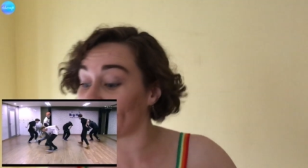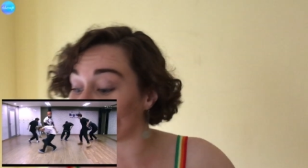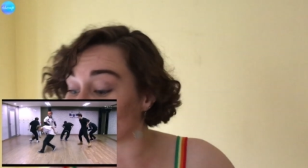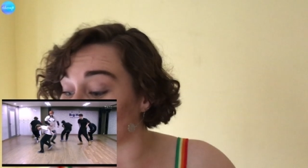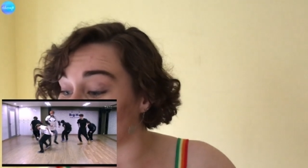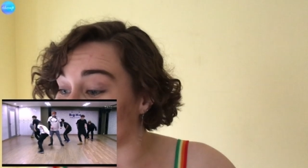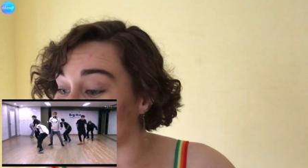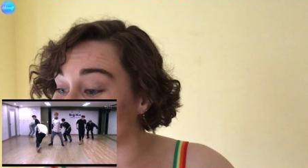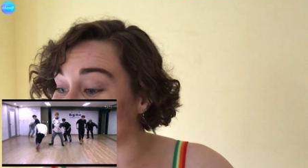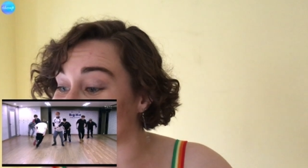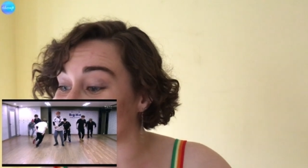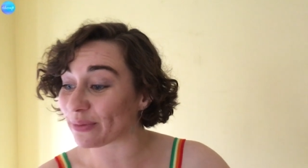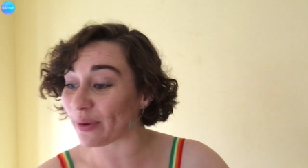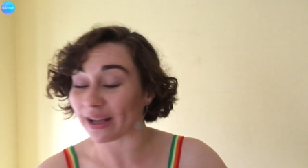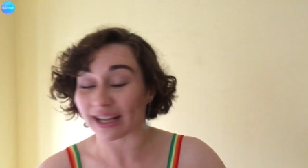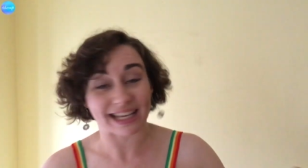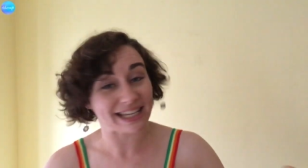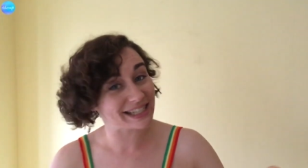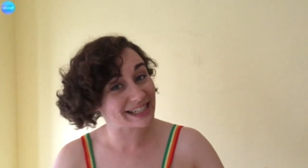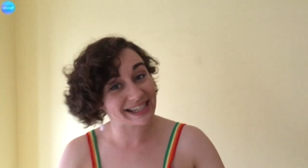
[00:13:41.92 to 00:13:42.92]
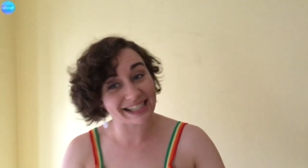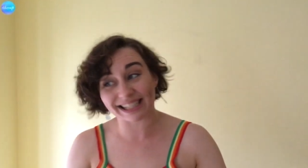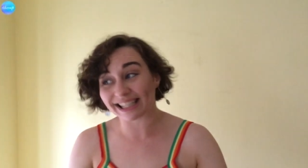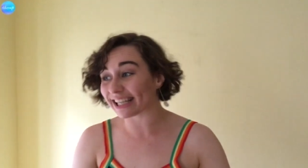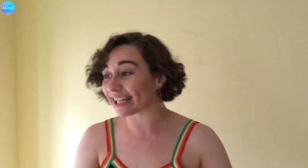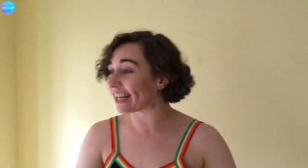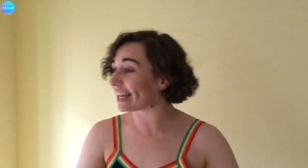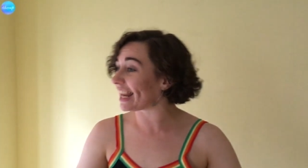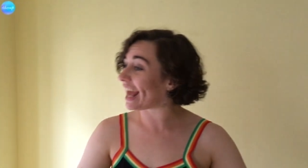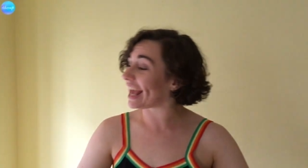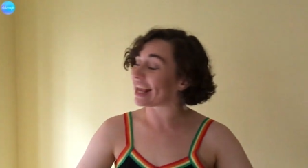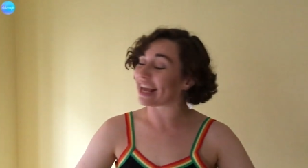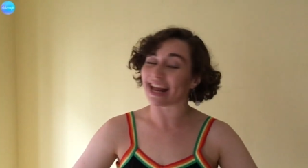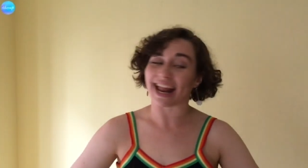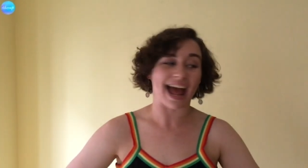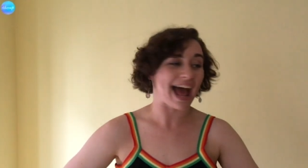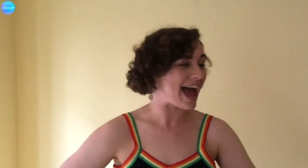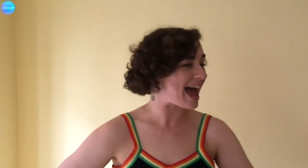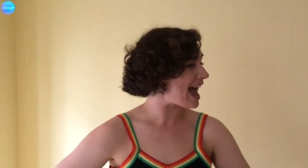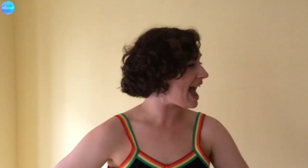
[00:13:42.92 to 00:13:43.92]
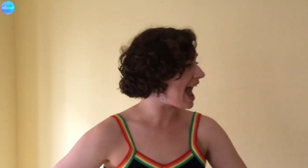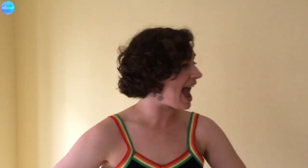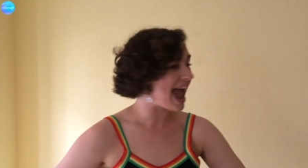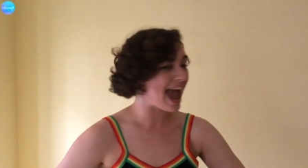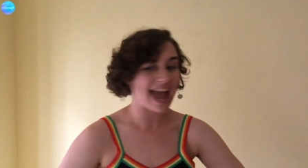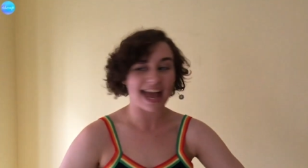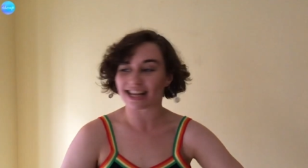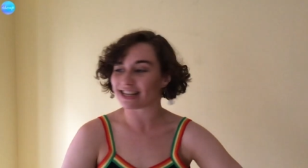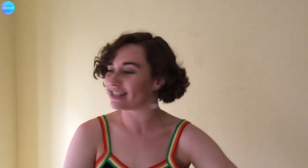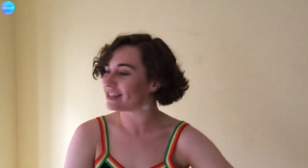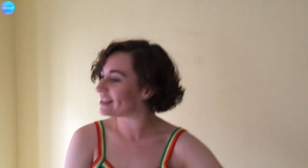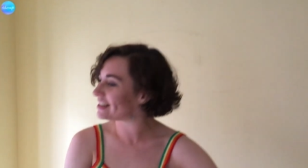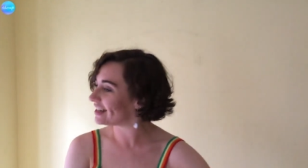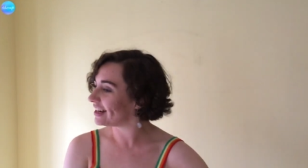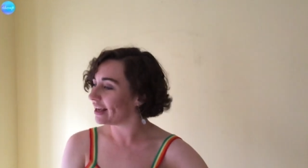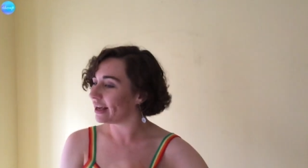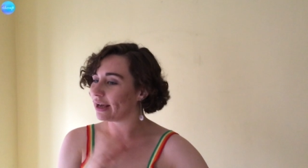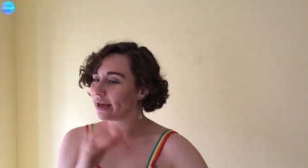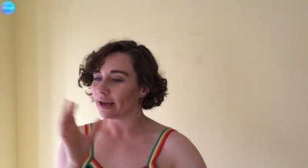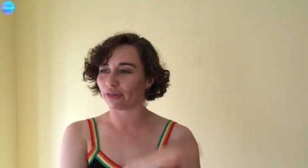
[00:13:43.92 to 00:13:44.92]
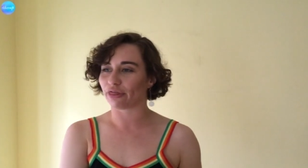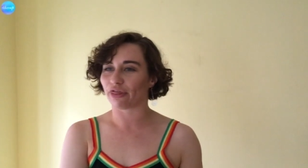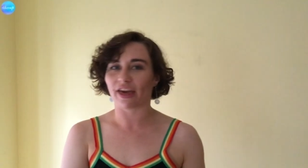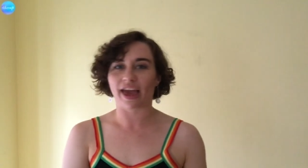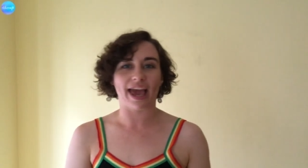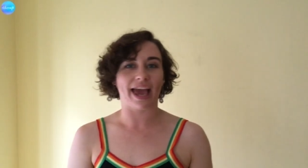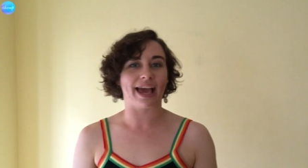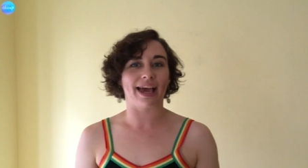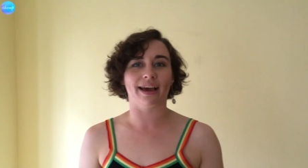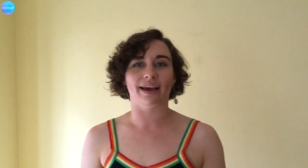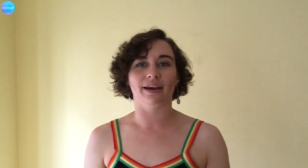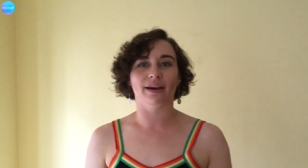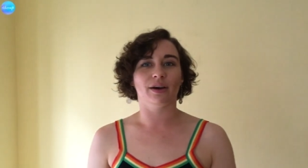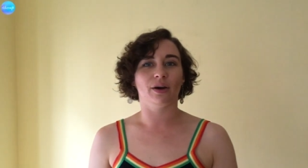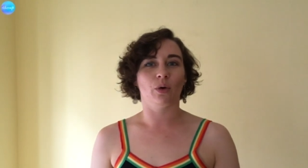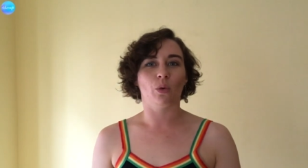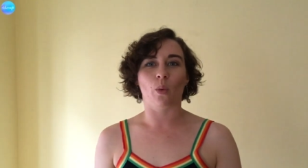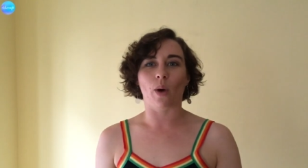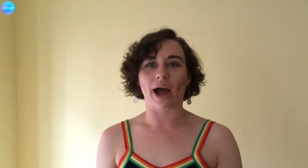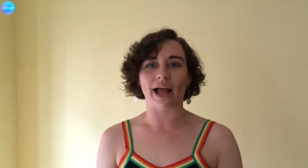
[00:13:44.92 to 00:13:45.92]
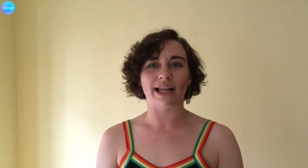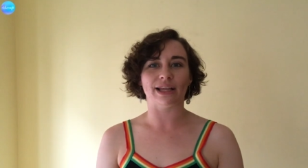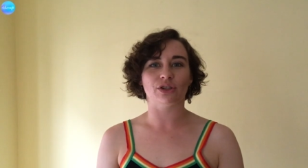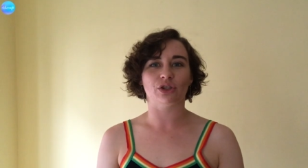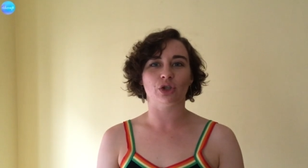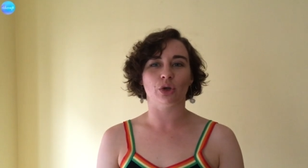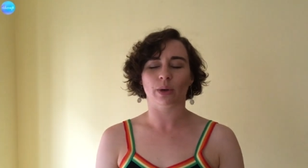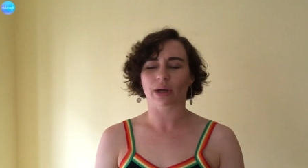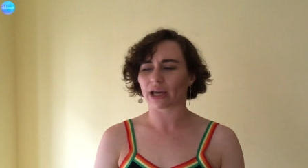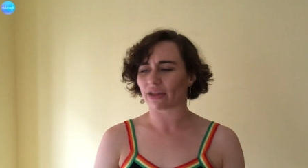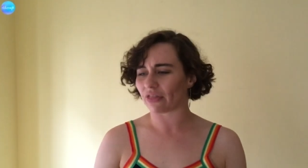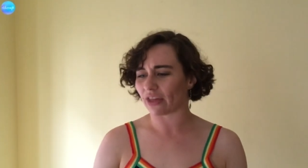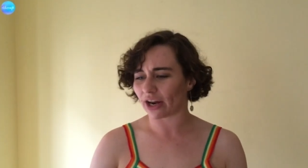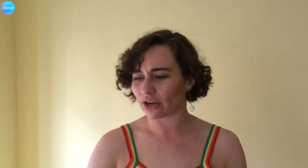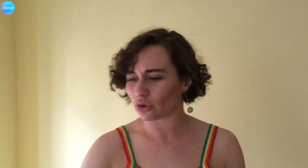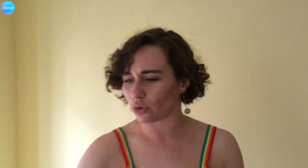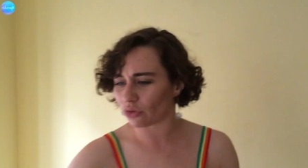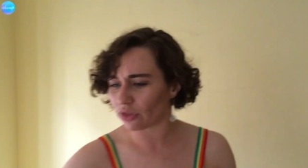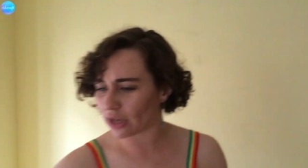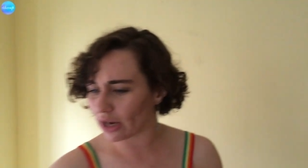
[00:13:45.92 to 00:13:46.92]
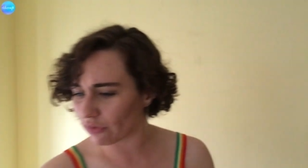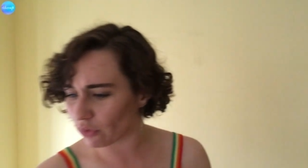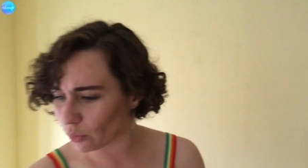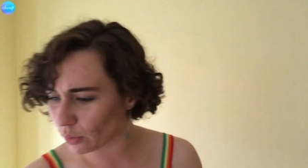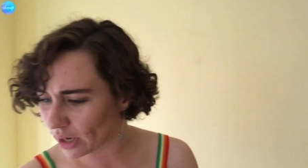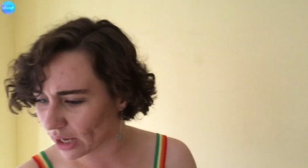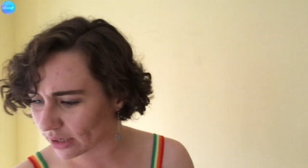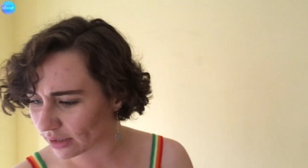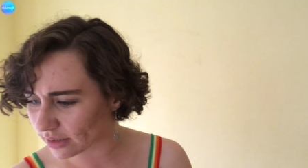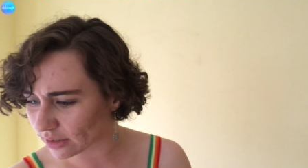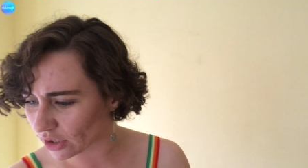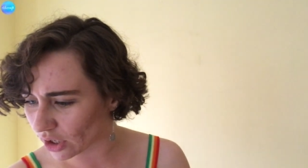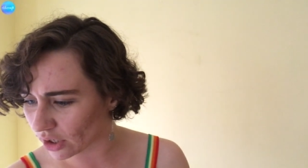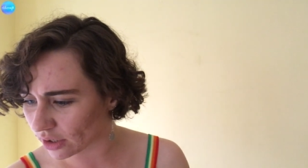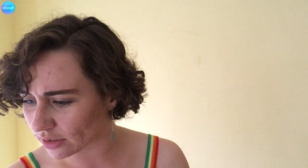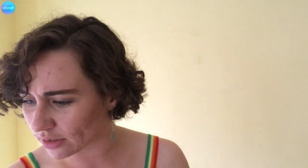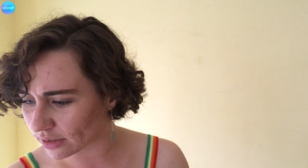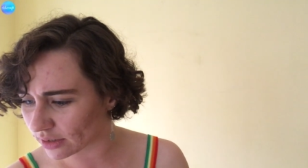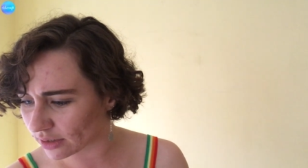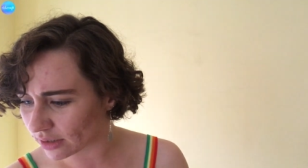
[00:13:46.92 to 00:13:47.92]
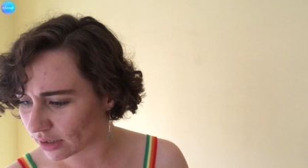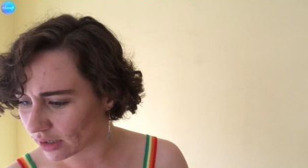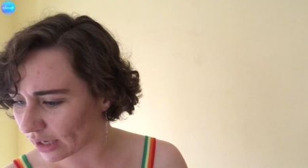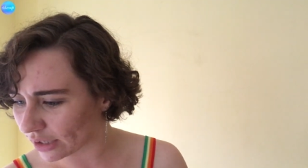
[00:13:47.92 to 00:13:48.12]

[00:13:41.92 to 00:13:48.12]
that's what it is as well. He does this little like head thing while he's doing it that I don't think everyone else does.